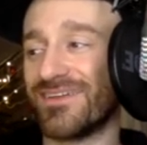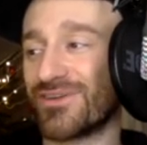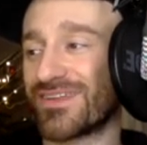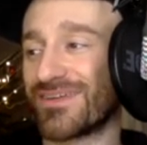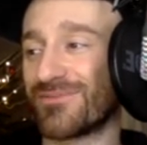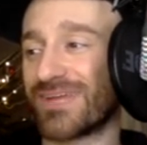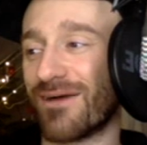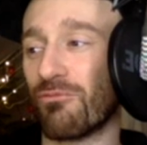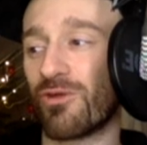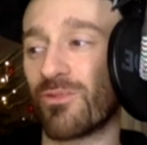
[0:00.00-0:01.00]
at it, we
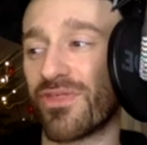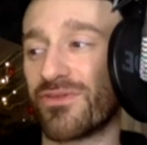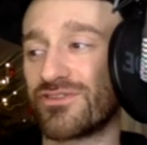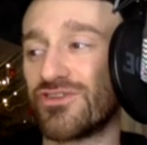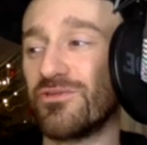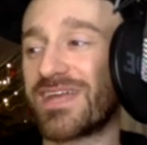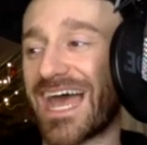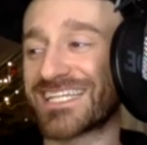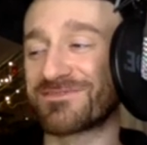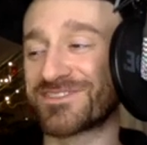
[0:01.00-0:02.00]
got one with 2
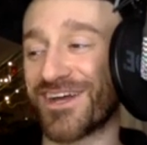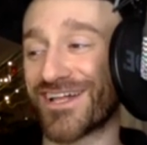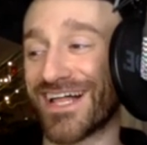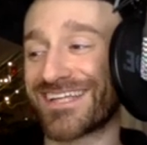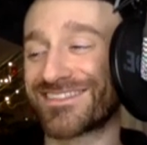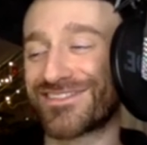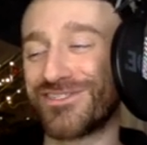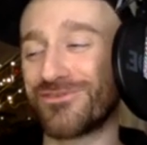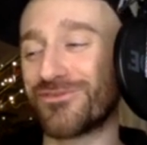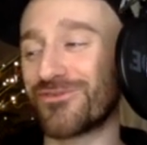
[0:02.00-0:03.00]
cats with sunglasses,
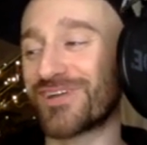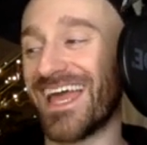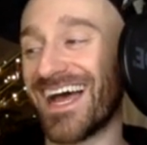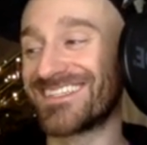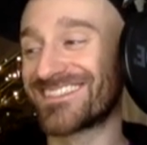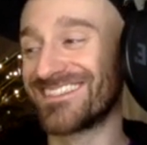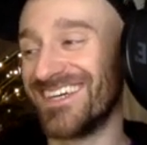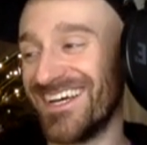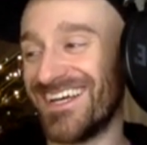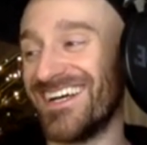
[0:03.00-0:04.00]
2 cool cats.
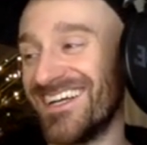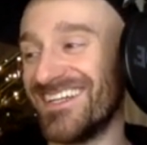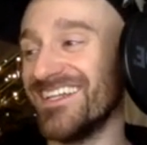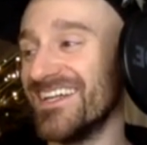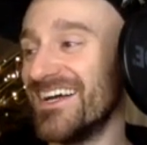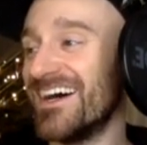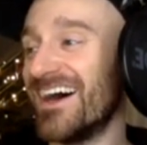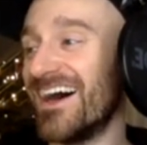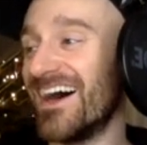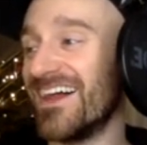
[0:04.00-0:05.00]

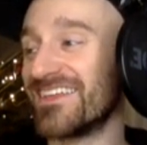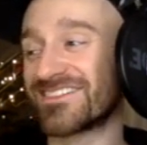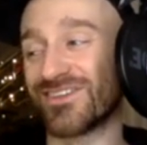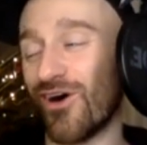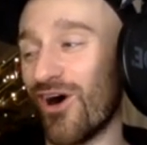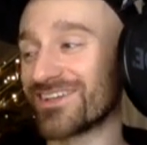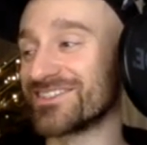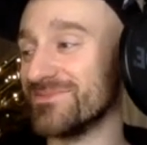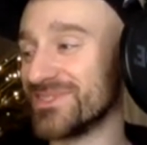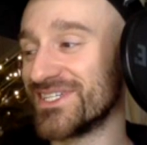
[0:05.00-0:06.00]
This is
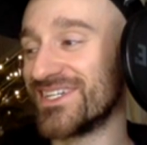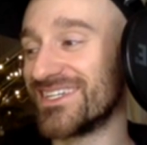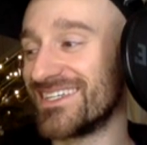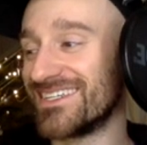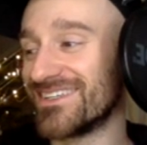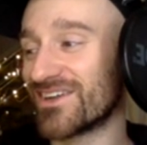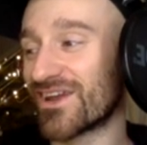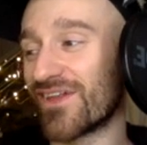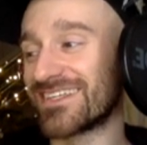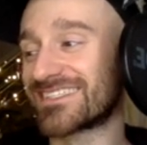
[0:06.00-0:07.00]
awesome, dude. Look at
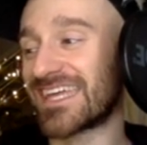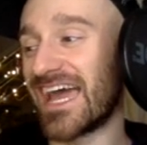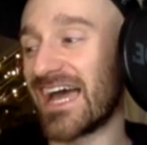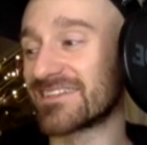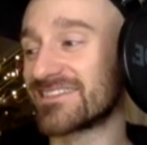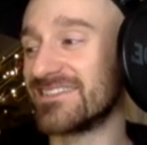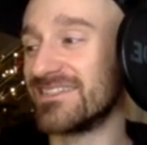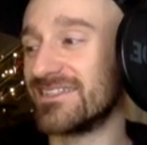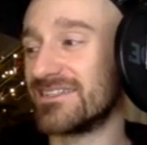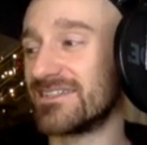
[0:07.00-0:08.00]
all these cats.
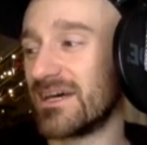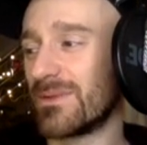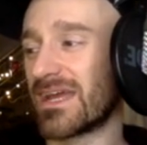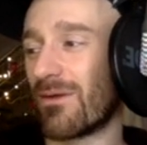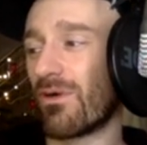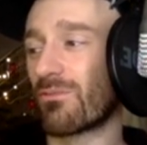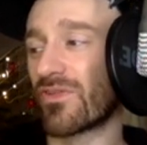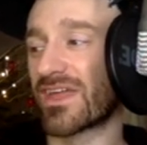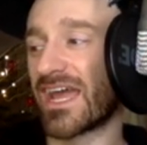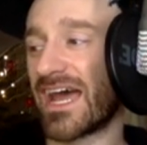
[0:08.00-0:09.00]
Then we got one where
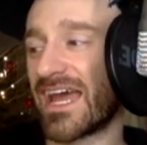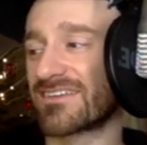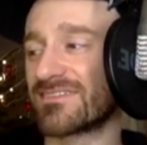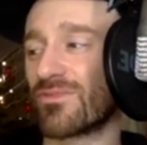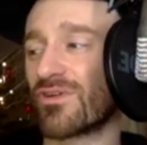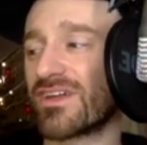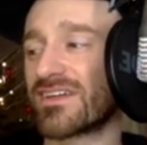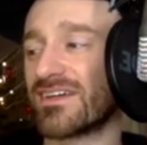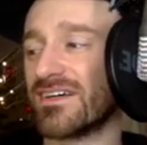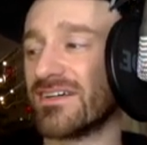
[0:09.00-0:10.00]
the cat has it more
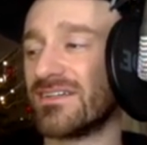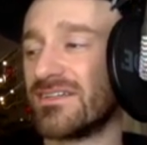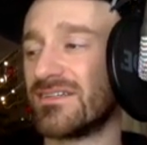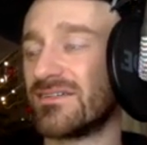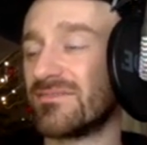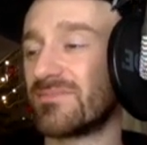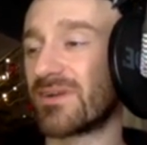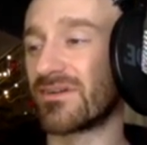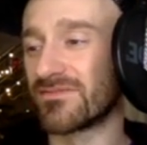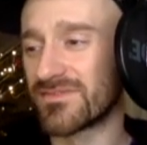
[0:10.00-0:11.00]
like a
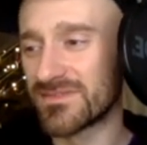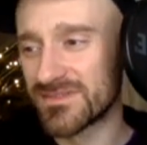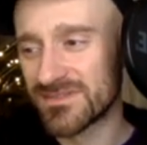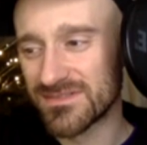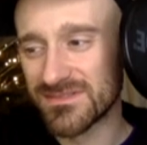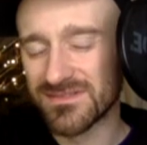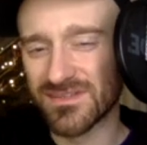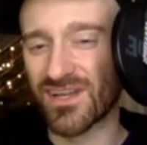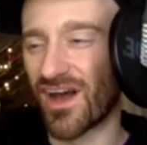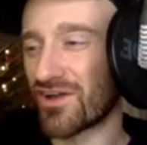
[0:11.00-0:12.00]
pair of
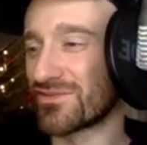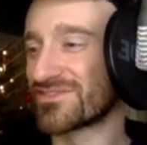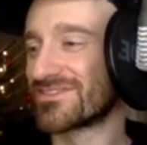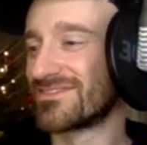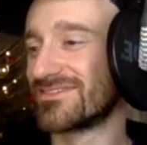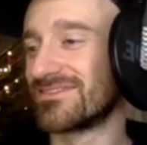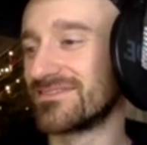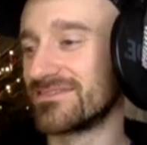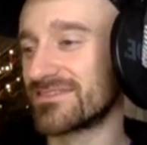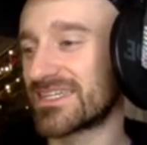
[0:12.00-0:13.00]
goggles.
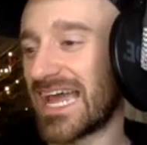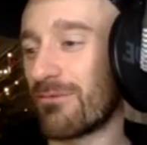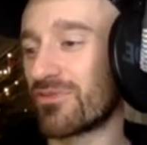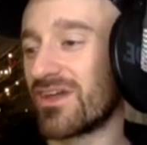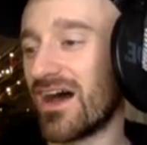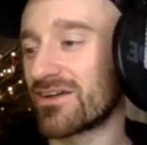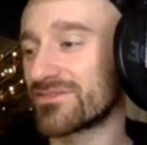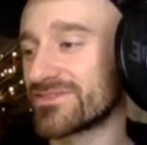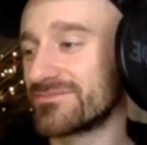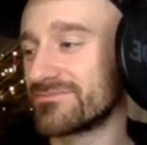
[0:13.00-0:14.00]
Cat with goggles.